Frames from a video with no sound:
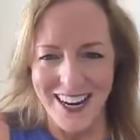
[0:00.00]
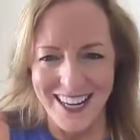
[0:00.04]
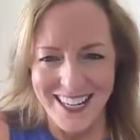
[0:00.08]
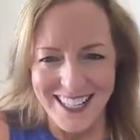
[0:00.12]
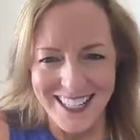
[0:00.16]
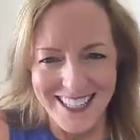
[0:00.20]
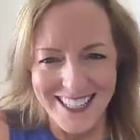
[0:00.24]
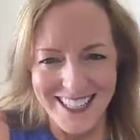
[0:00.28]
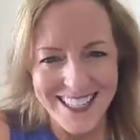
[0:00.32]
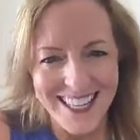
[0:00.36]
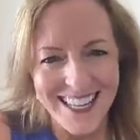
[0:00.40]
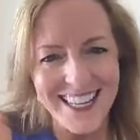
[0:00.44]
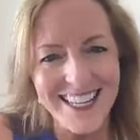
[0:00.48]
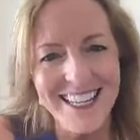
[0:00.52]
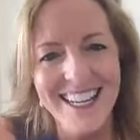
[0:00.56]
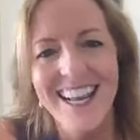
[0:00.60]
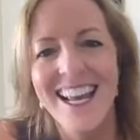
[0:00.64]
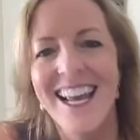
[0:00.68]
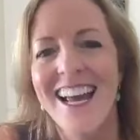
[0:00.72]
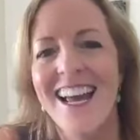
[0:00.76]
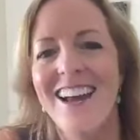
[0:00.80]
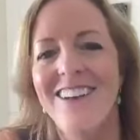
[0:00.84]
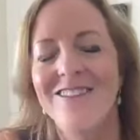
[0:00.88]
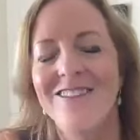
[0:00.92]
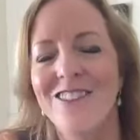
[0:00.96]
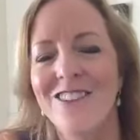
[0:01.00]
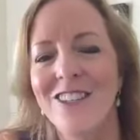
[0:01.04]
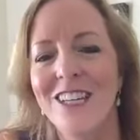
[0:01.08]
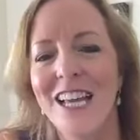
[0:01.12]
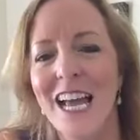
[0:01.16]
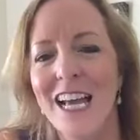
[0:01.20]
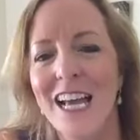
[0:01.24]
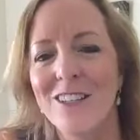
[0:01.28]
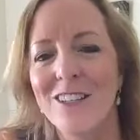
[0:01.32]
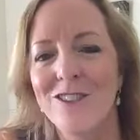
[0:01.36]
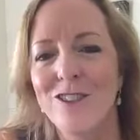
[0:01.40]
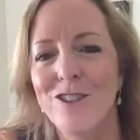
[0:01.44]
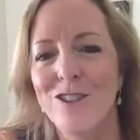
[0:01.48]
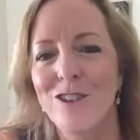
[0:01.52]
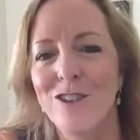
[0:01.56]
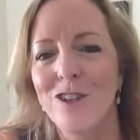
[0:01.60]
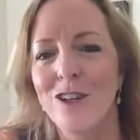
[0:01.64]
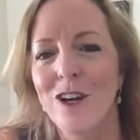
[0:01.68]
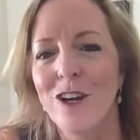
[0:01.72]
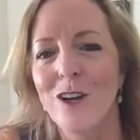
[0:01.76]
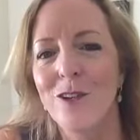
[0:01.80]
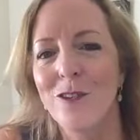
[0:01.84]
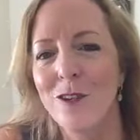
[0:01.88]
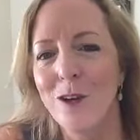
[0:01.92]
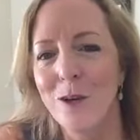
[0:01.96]
He said, really ask
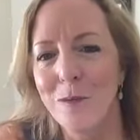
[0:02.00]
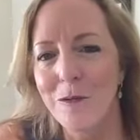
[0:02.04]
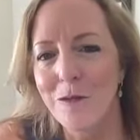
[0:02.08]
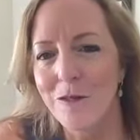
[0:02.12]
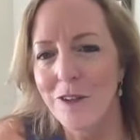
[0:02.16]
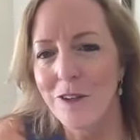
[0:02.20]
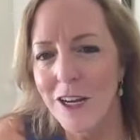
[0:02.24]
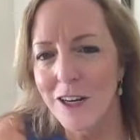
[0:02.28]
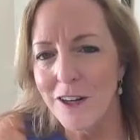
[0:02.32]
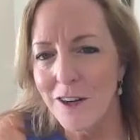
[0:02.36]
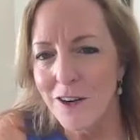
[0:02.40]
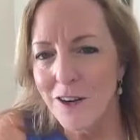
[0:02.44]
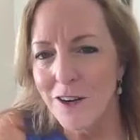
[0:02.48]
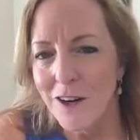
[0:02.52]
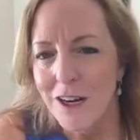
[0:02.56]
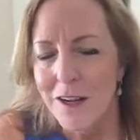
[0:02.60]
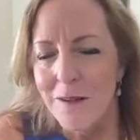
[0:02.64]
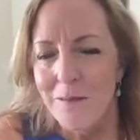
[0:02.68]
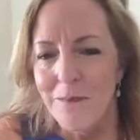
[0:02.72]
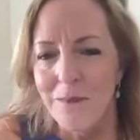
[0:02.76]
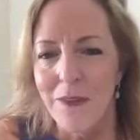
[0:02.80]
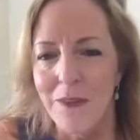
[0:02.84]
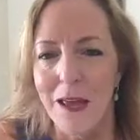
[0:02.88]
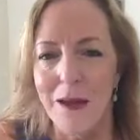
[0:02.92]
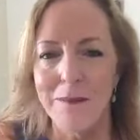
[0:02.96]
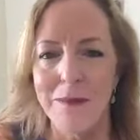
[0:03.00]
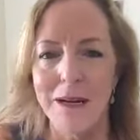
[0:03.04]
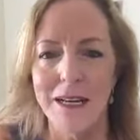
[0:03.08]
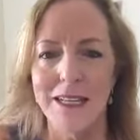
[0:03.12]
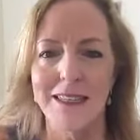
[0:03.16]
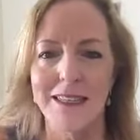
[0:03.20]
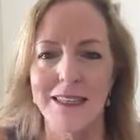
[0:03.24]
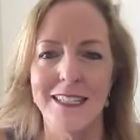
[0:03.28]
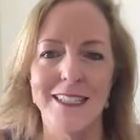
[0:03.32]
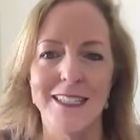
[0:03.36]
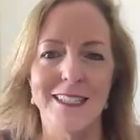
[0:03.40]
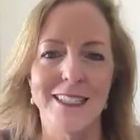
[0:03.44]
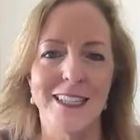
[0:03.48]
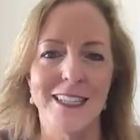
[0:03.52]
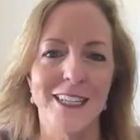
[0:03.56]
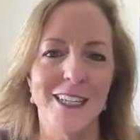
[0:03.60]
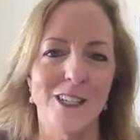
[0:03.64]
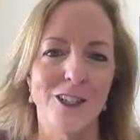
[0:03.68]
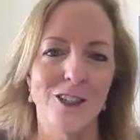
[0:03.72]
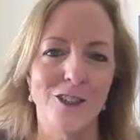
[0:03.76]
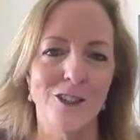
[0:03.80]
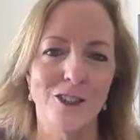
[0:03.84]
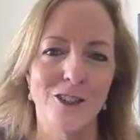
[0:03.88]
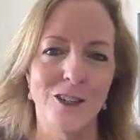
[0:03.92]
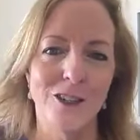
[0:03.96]
your healthcare provider about these
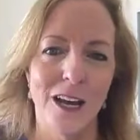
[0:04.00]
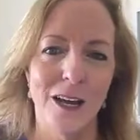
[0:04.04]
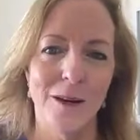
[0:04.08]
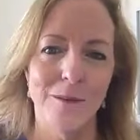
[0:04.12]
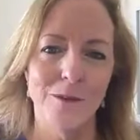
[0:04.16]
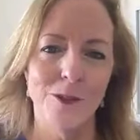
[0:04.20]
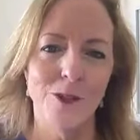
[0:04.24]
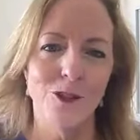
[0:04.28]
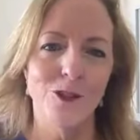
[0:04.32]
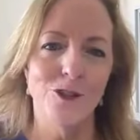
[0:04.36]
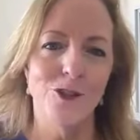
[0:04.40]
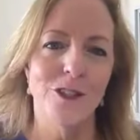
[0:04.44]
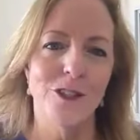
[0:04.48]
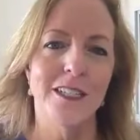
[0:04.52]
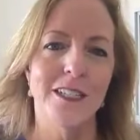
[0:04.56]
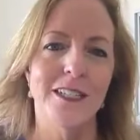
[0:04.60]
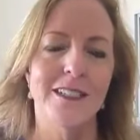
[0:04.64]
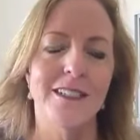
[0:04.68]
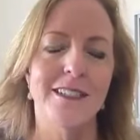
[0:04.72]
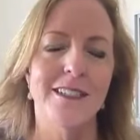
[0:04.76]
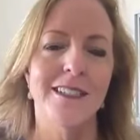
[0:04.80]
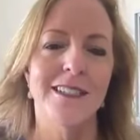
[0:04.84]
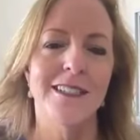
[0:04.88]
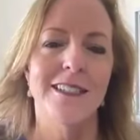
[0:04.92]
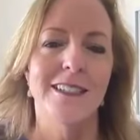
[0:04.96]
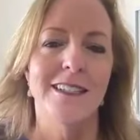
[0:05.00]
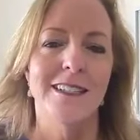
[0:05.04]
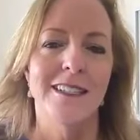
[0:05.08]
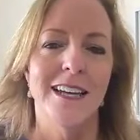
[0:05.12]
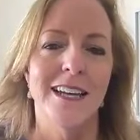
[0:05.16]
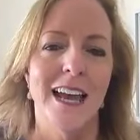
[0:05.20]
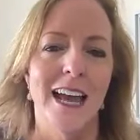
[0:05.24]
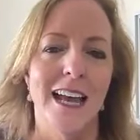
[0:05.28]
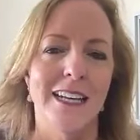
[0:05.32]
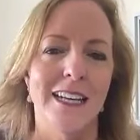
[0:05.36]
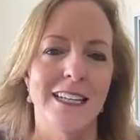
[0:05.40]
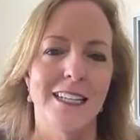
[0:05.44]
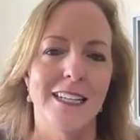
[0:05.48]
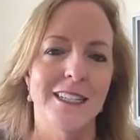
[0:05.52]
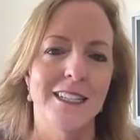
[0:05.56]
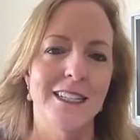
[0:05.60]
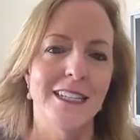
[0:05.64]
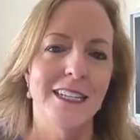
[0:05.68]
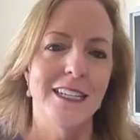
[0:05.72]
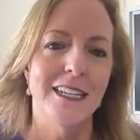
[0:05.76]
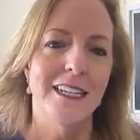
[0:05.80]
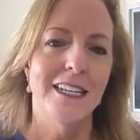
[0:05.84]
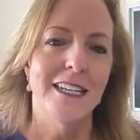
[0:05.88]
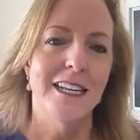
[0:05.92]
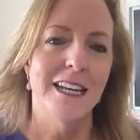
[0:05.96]
key nutrients and to
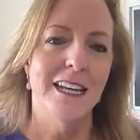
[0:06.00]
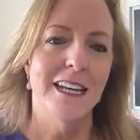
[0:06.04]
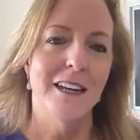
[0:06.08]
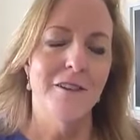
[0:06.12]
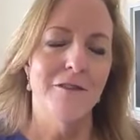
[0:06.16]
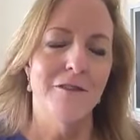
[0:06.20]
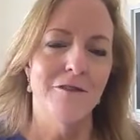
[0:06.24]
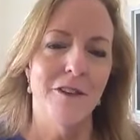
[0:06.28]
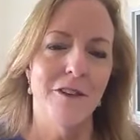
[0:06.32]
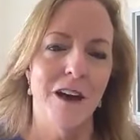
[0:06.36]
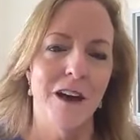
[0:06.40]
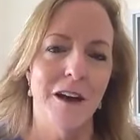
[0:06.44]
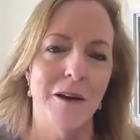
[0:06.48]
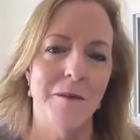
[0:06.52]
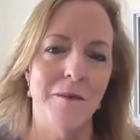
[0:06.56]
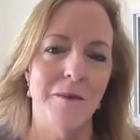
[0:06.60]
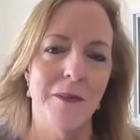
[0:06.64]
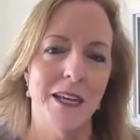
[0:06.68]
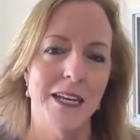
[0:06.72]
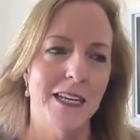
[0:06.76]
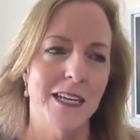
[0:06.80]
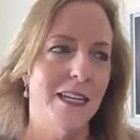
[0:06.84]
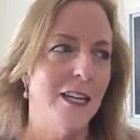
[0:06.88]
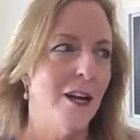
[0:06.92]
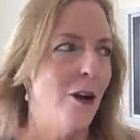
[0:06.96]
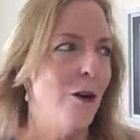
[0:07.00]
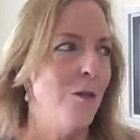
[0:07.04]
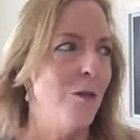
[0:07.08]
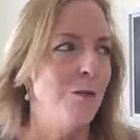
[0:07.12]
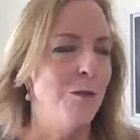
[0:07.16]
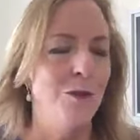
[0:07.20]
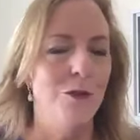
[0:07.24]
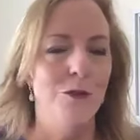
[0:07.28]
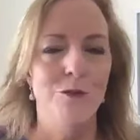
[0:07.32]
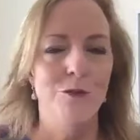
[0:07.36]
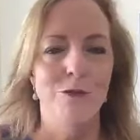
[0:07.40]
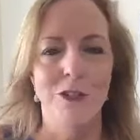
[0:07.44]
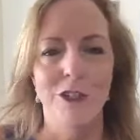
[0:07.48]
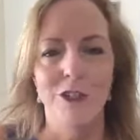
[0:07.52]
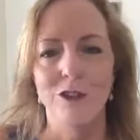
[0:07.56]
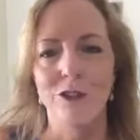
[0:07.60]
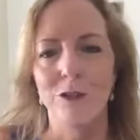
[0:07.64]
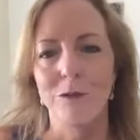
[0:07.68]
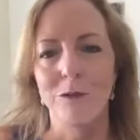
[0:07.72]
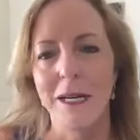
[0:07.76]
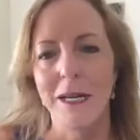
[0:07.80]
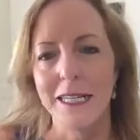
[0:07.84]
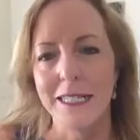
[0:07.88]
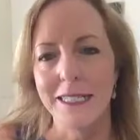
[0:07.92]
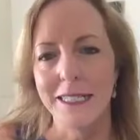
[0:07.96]
see if they can help you reach
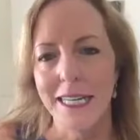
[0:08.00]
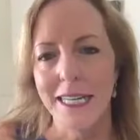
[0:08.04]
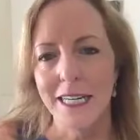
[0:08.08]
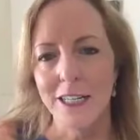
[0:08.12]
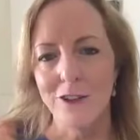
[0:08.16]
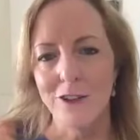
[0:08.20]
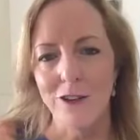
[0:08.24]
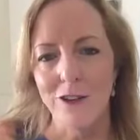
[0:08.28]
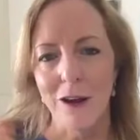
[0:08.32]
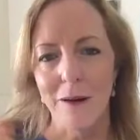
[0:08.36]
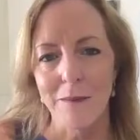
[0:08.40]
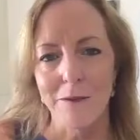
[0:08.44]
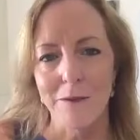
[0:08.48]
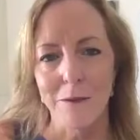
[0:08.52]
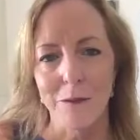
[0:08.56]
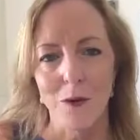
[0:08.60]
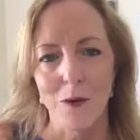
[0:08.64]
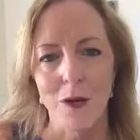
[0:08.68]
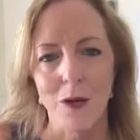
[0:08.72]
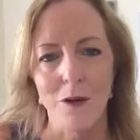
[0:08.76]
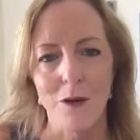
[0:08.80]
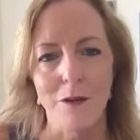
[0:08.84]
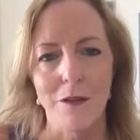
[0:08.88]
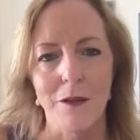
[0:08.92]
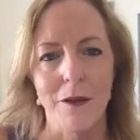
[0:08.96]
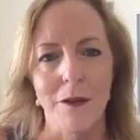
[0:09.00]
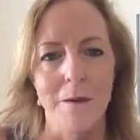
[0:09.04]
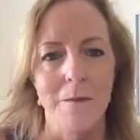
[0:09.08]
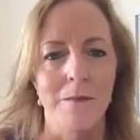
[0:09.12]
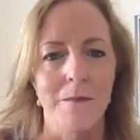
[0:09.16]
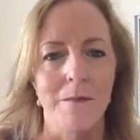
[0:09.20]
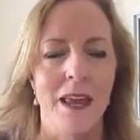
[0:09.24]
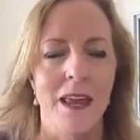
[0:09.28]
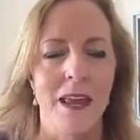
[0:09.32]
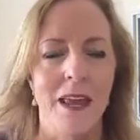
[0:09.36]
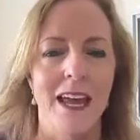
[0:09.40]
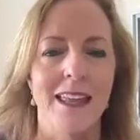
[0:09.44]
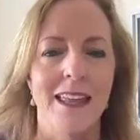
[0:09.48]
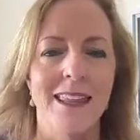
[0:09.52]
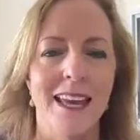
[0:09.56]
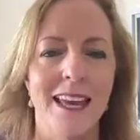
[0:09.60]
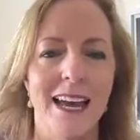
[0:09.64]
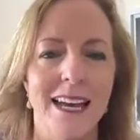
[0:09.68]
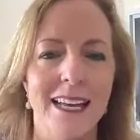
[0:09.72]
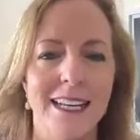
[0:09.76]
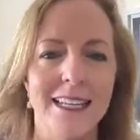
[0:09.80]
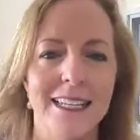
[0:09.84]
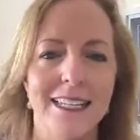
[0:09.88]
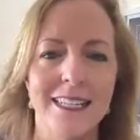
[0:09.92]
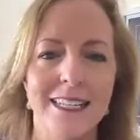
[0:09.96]
or maintain your optimal health. And
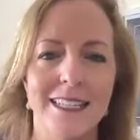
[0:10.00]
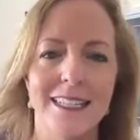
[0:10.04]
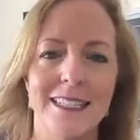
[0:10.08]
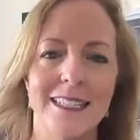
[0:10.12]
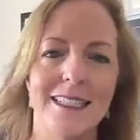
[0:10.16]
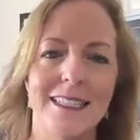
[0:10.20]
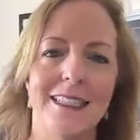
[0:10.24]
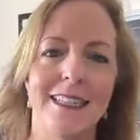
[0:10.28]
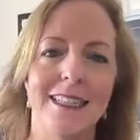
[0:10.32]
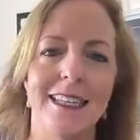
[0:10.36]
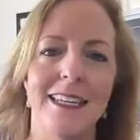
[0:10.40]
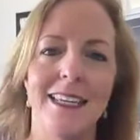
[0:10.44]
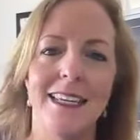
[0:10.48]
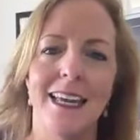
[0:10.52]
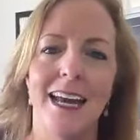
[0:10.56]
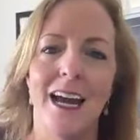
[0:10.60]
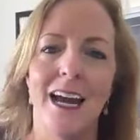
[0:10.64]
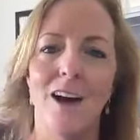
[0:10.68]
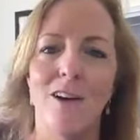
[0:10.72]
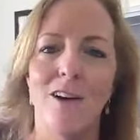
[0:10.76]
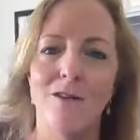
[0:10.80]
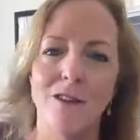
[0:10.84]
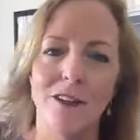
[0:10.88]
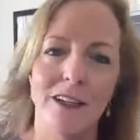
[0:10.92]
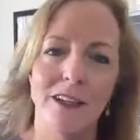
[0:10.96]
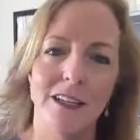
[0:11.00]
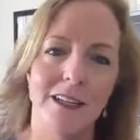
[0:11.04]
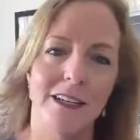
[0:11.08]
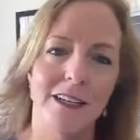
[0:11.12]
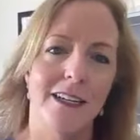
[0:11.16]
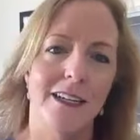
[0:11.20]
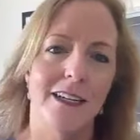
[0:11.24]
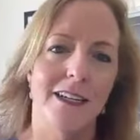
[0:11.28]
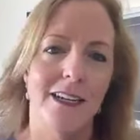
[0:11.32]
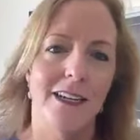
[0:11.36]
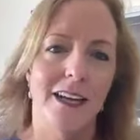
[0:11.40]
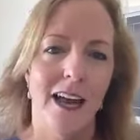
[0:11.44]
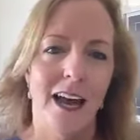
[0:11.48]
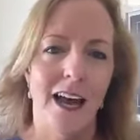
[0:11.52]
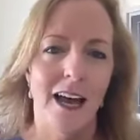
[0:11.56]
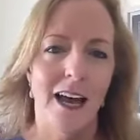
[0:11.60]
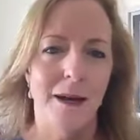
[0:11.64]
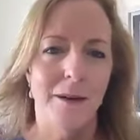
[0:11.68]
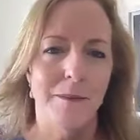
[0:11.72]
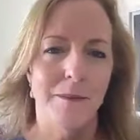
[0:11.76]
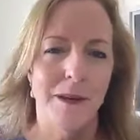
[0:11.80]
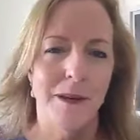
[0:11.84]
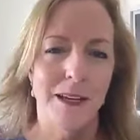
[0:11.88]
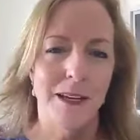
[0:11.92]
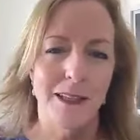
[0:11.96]
that is the alpha
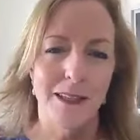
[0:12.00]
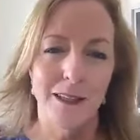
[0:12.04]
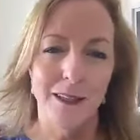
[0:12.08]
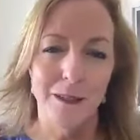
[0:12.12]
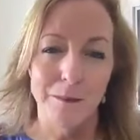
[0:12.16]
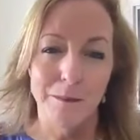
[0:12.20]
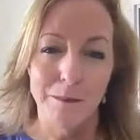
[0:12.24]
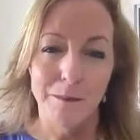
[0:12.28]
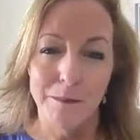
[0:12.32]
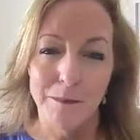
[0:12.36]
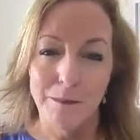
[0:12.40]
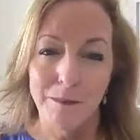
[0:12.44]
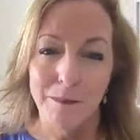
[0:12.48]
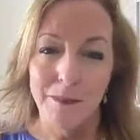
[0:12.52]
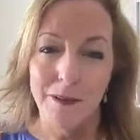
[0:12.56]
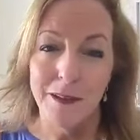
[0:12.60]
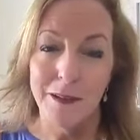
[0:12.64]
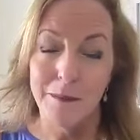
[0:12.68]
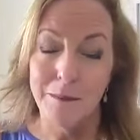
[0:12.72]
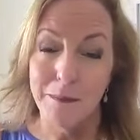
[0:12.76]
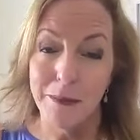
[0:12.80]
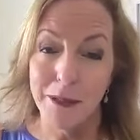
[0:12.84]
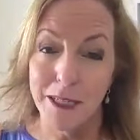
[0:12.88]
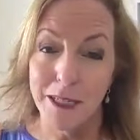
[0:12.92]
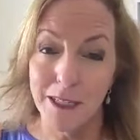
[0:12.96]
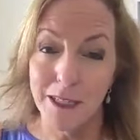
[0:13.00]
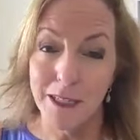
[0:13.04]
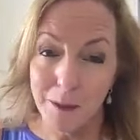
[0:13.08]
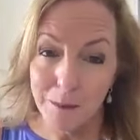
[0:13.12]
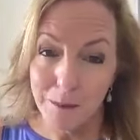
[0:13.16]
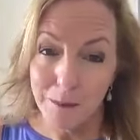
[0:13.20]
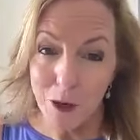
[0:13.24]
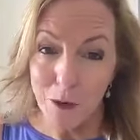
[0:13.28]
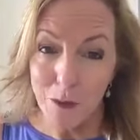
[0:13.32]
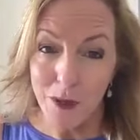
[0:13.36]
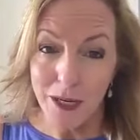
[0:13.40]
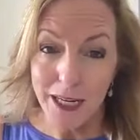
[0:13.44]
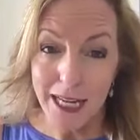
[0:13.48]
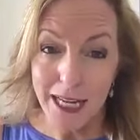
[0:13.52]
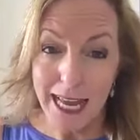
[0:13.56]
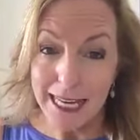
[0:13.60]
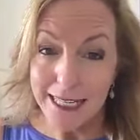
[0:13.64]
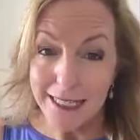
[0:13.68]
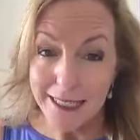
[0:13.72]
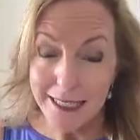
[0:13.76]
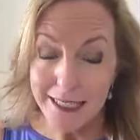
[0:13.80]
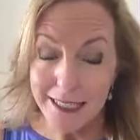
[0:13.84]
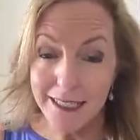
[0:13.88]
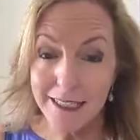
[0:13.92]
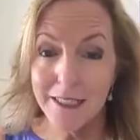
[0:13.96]
lipoic
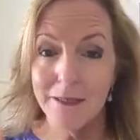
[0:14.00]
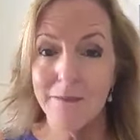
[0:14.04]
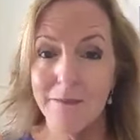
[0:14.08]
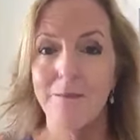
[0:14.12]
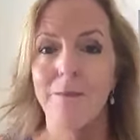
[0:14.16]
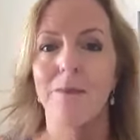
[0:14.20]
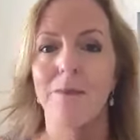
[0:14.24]
acid.